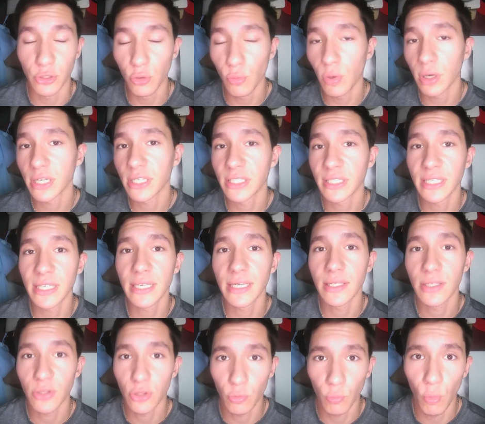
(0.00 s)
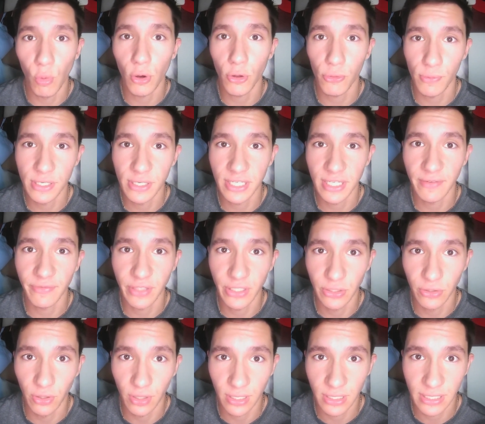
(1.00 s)
want to see more 3 safety
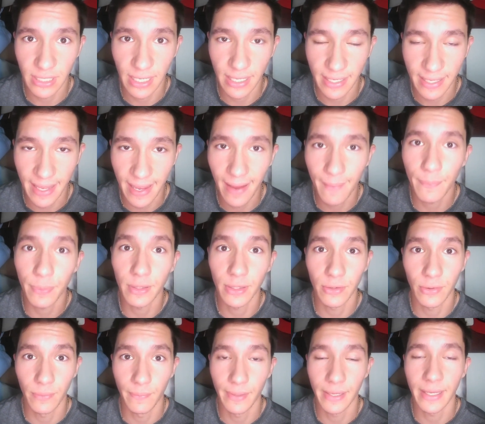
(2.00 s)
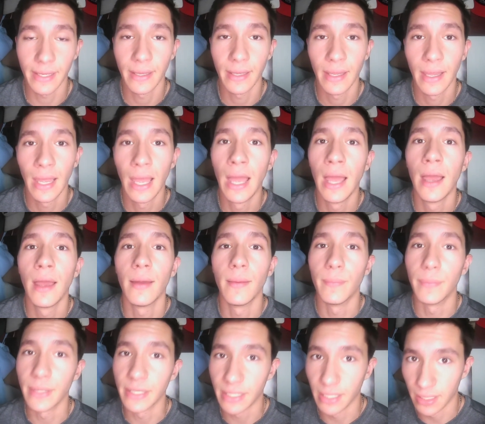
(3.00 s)
looks in camp a little bit
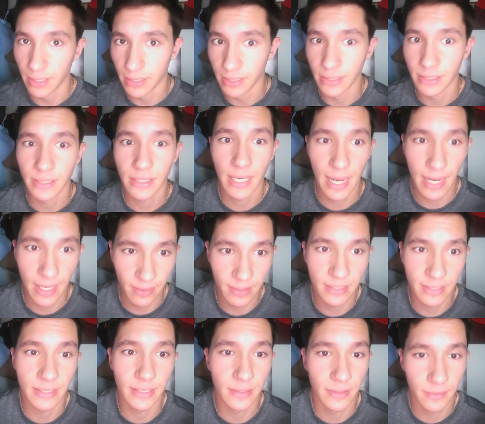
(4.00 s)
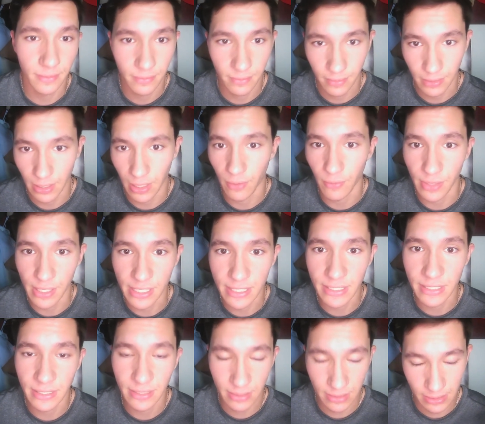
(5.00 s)
because, hey, listen, you know, he
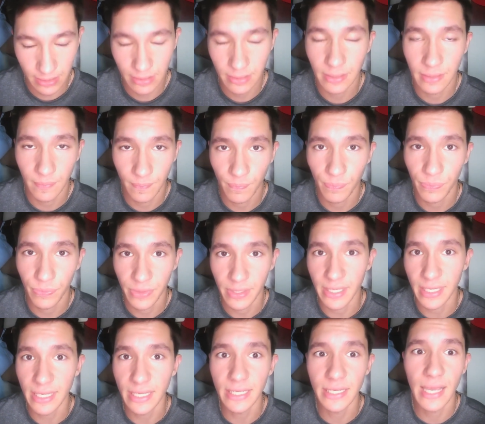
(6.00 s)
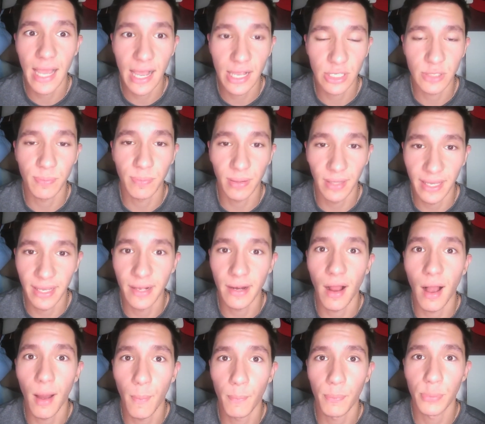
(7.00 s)
has played
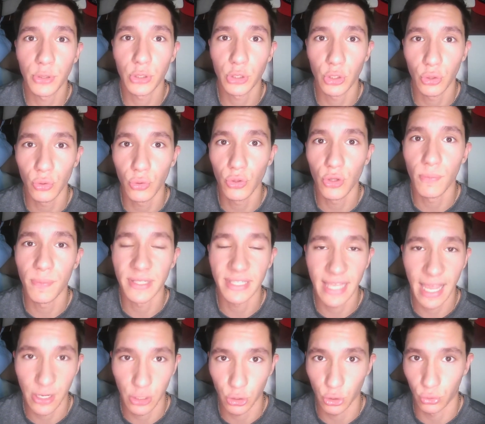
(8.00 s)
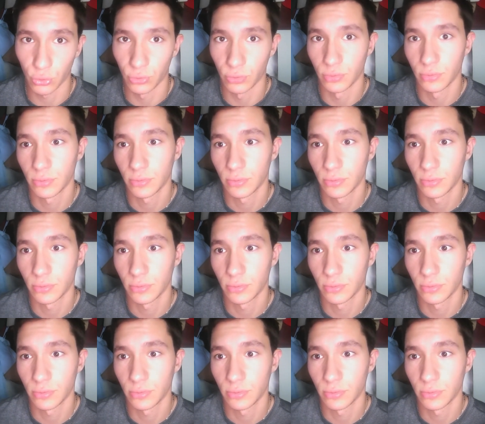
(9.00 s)
up to the potential,